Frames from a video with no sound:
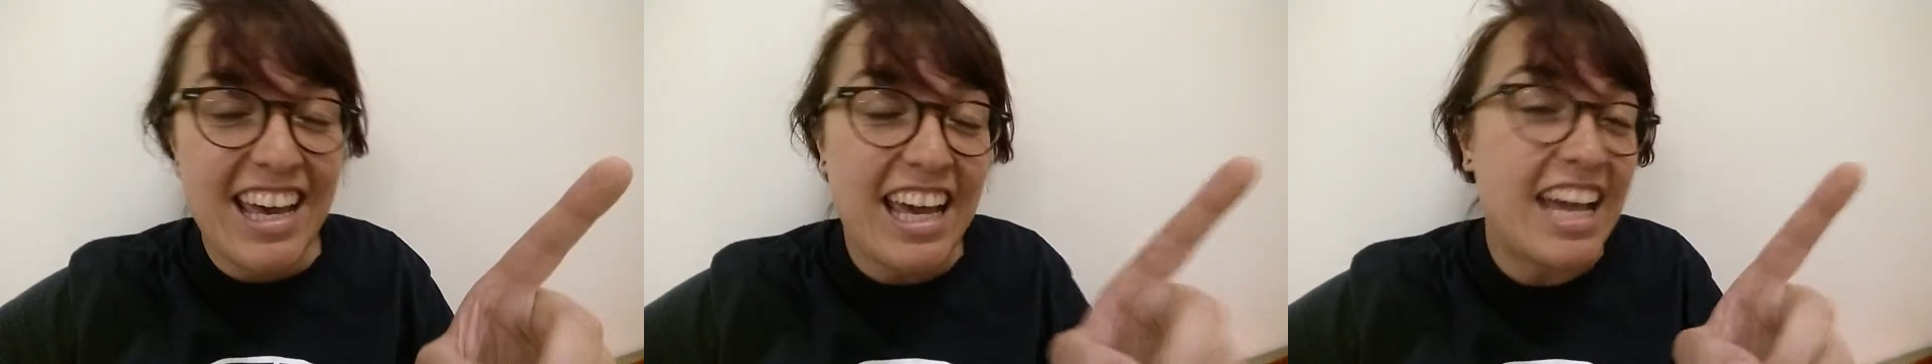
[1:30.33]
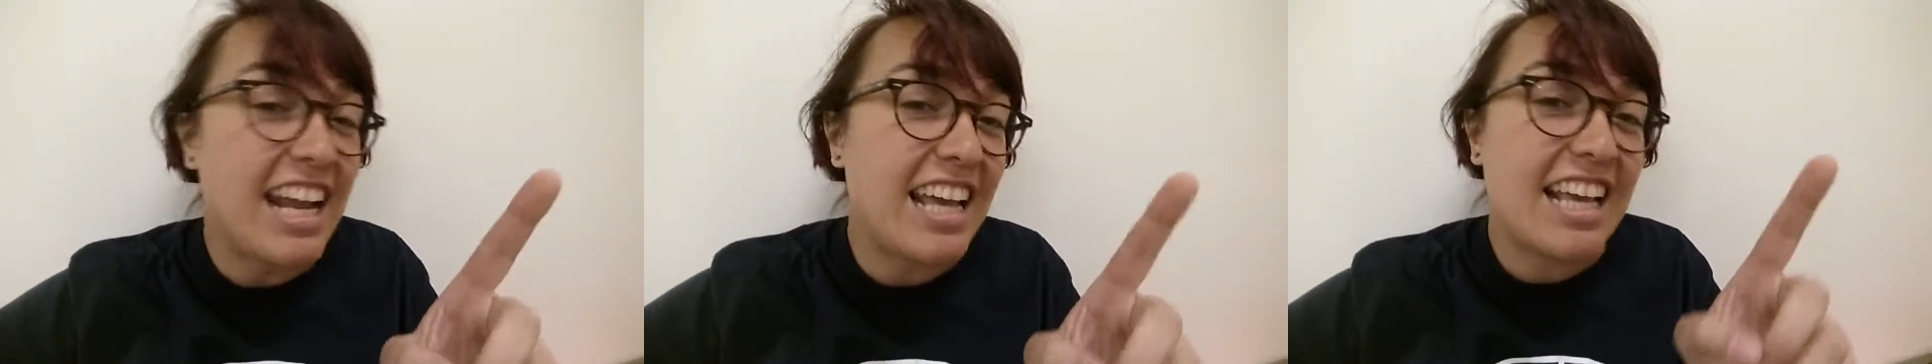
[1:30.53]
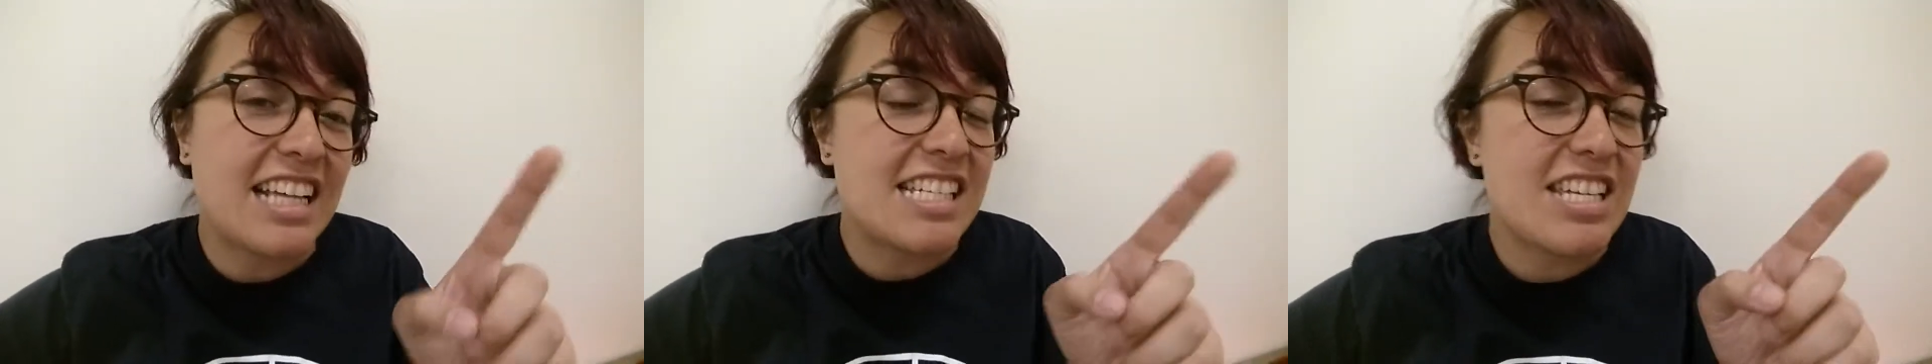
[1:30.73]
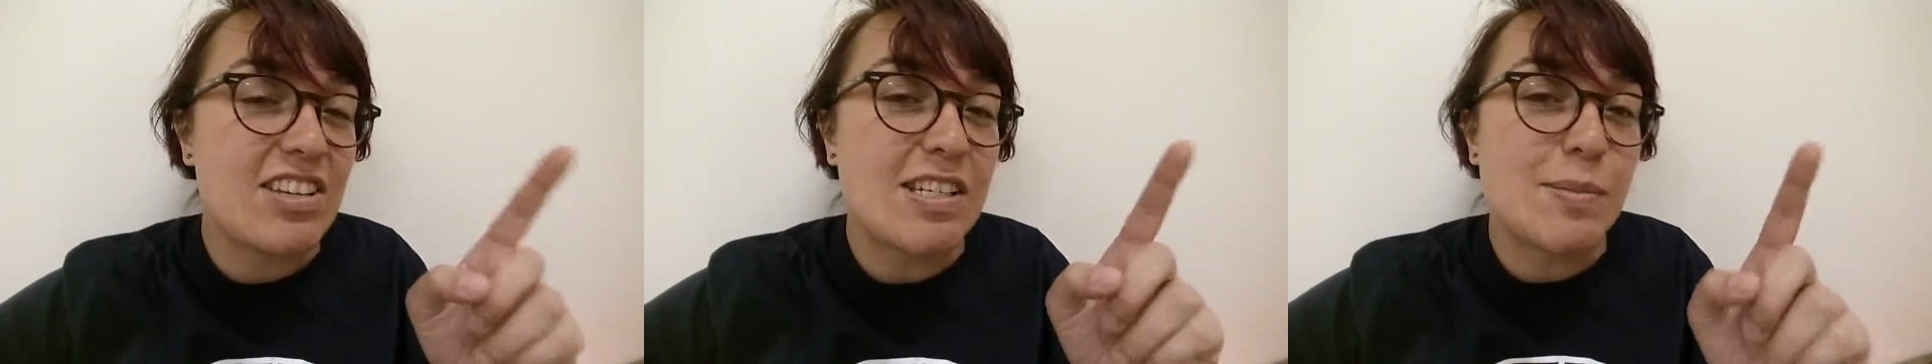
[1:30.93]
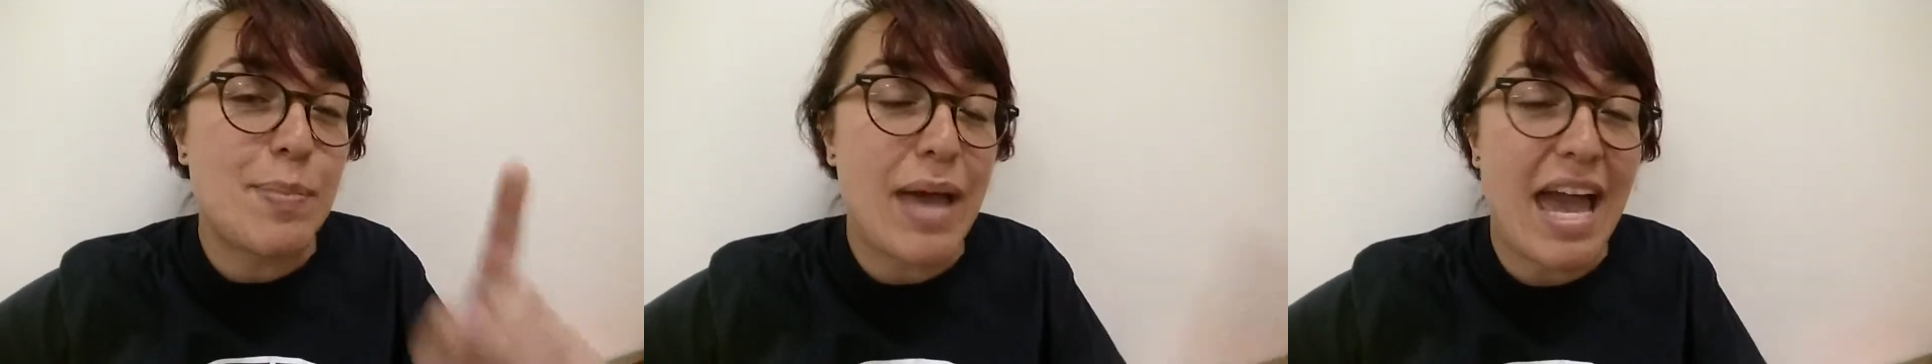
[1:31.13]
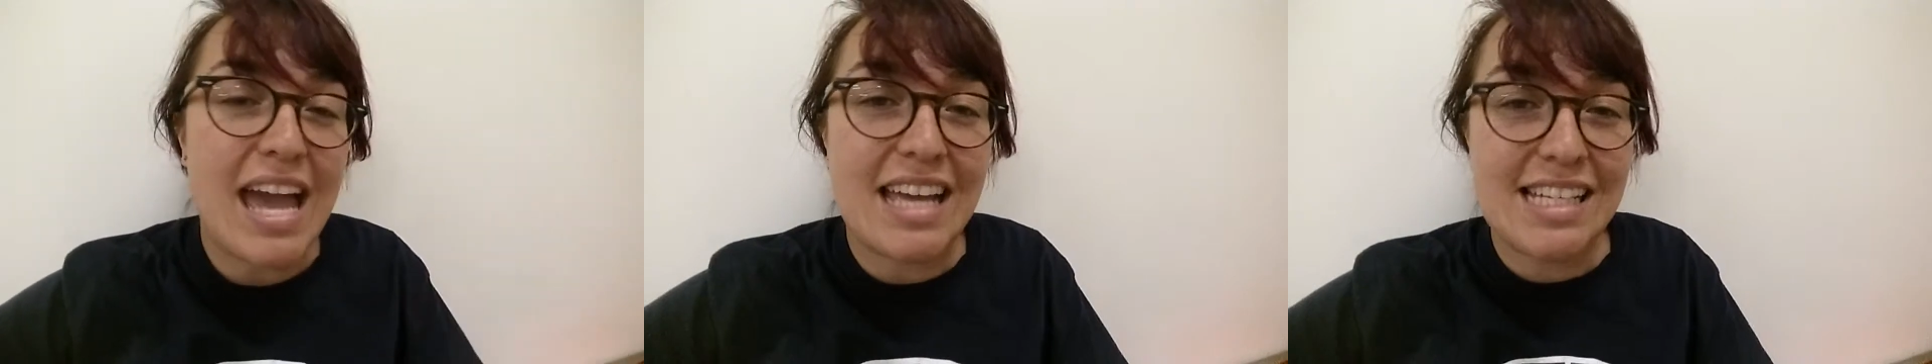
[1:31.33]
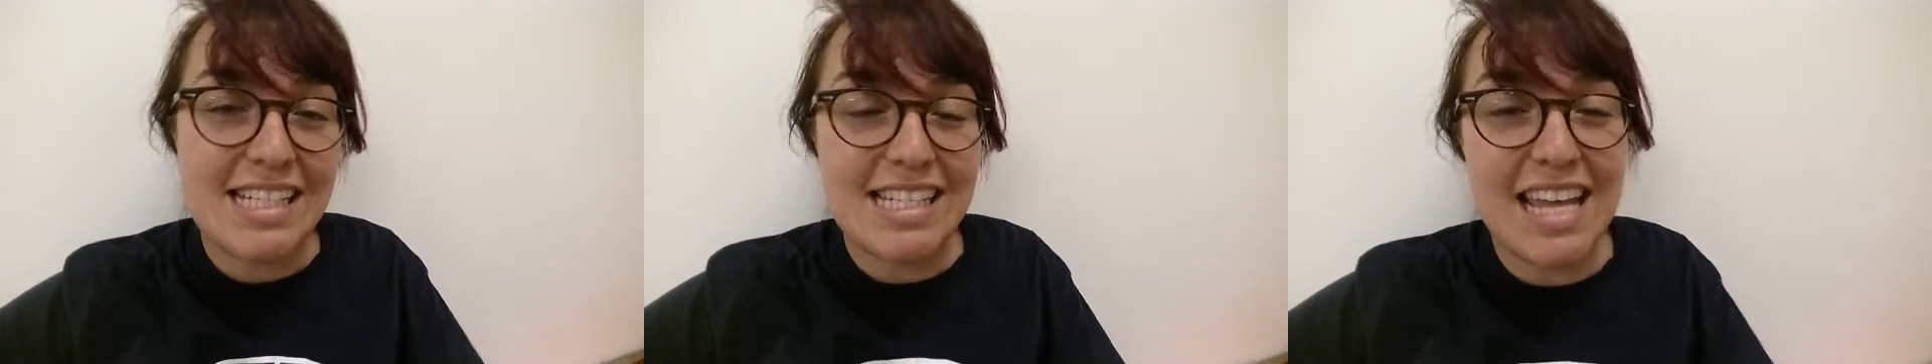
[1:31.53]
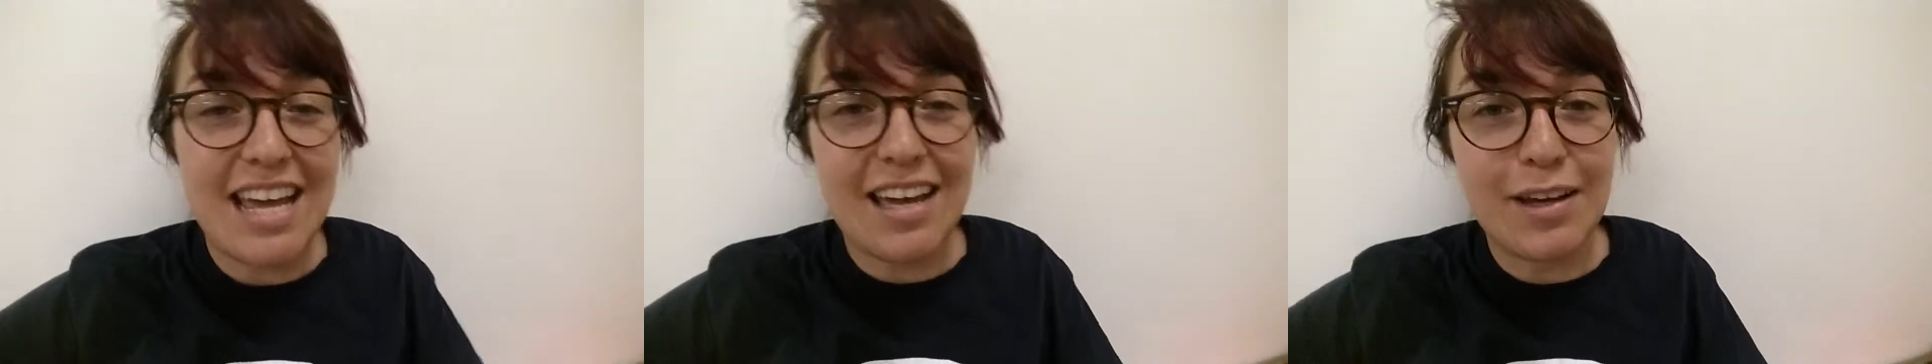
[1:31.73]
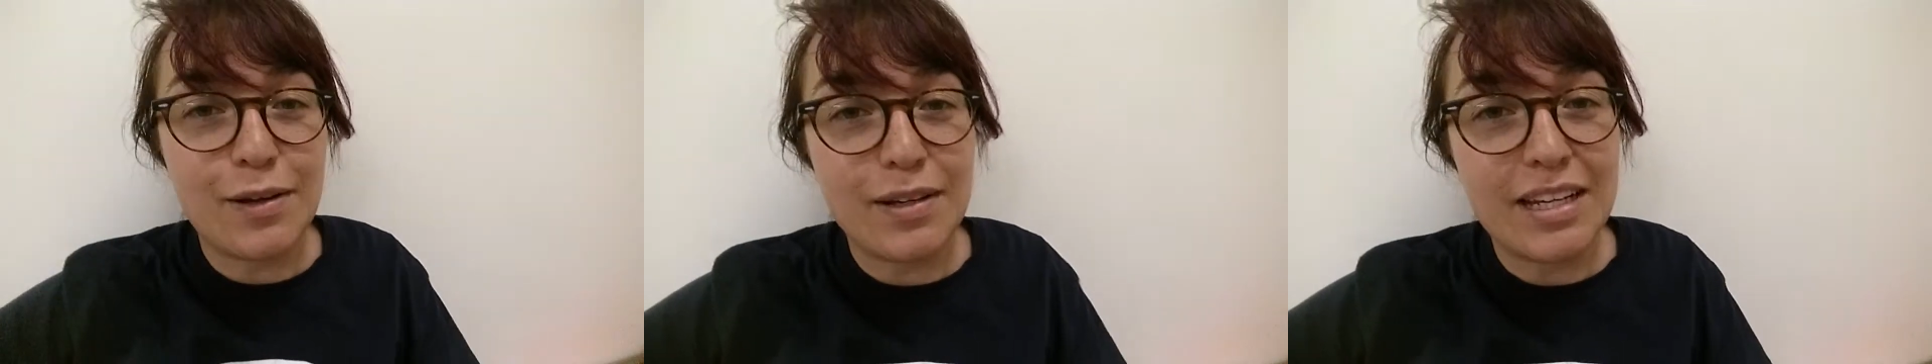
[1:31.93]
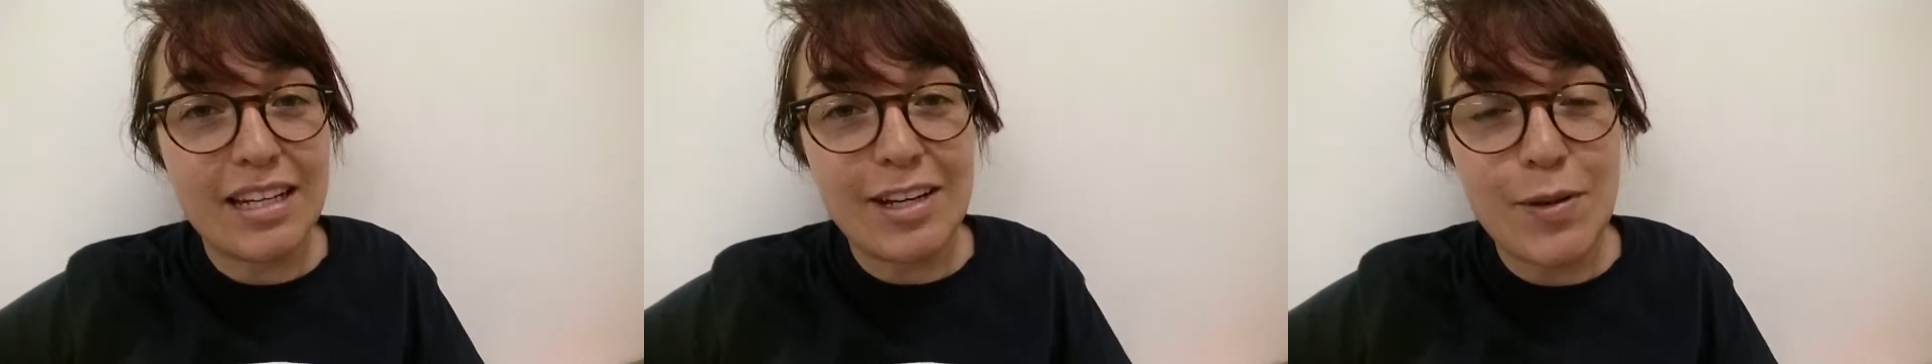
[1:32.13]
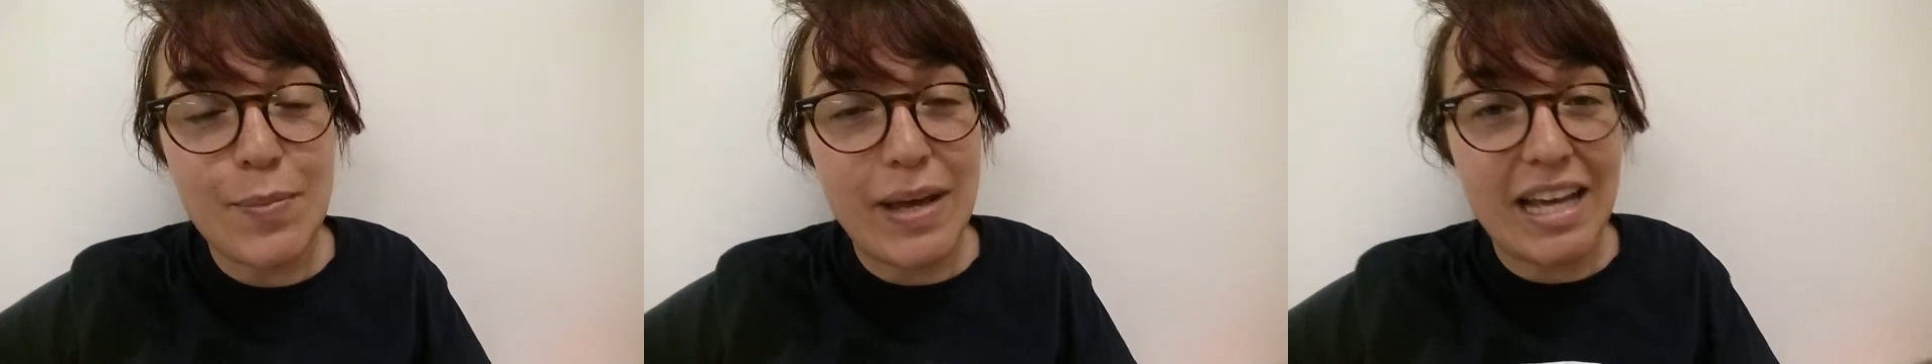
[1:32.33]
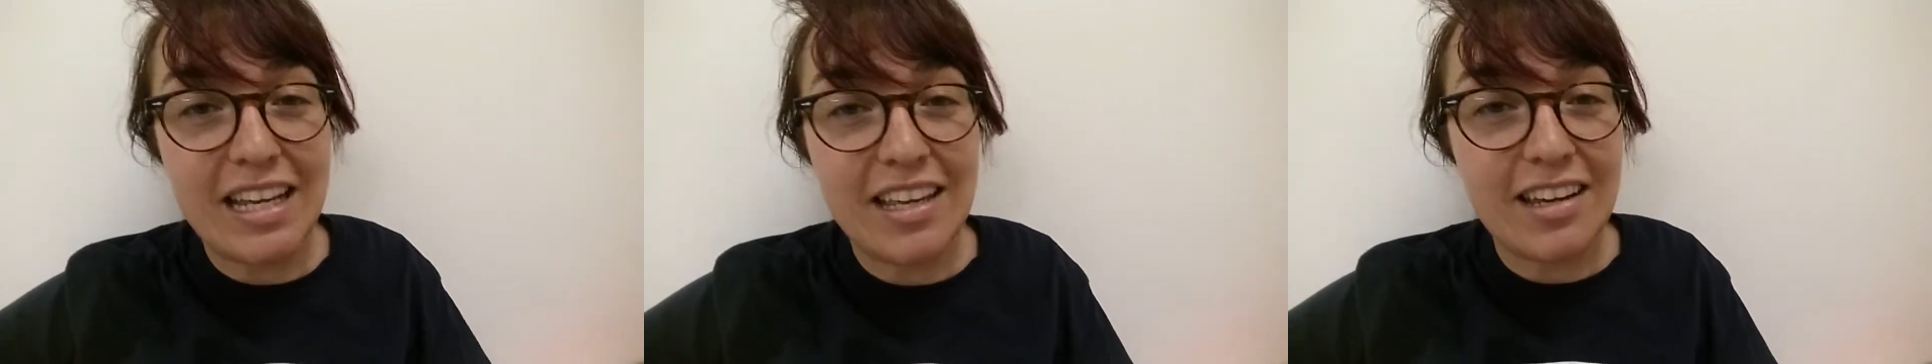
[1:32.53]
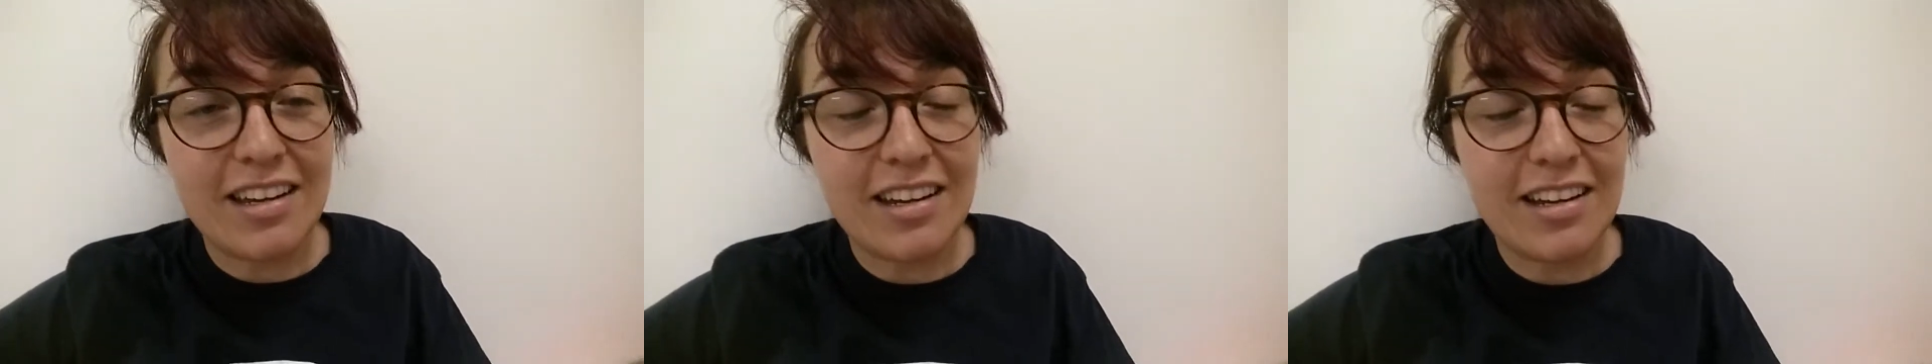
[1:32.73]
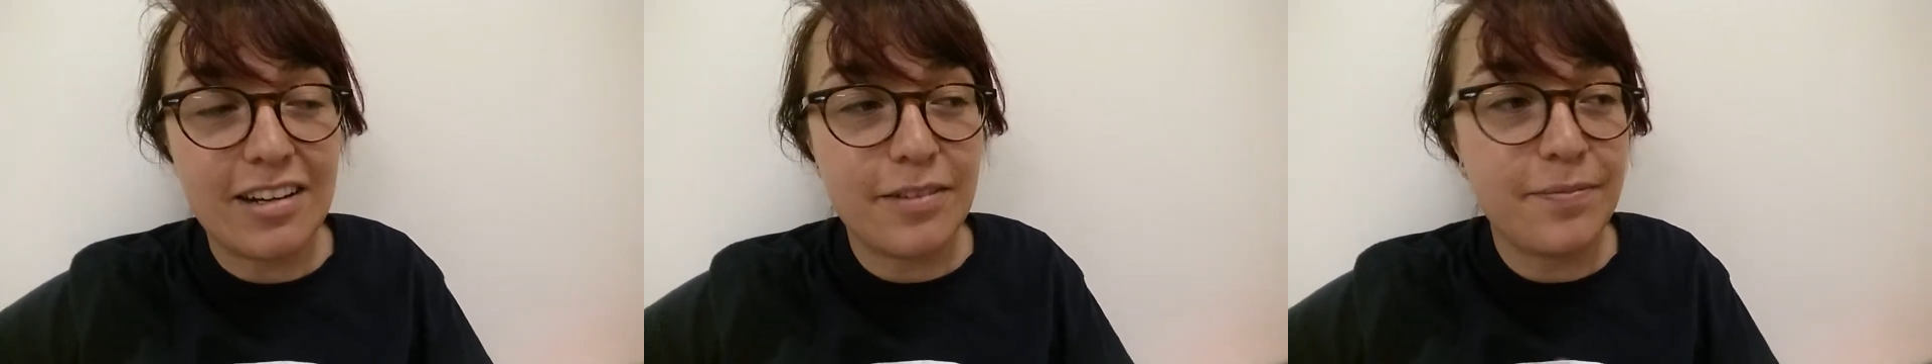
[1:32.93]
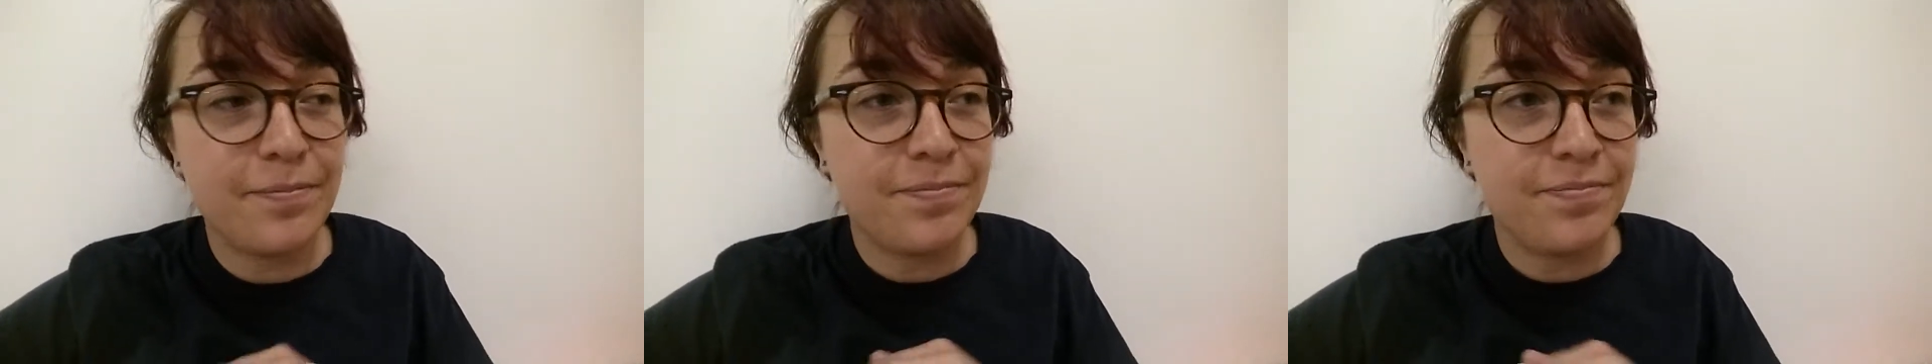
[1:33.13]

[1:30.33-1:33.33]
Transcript: And I guess he just passed out in our backyard.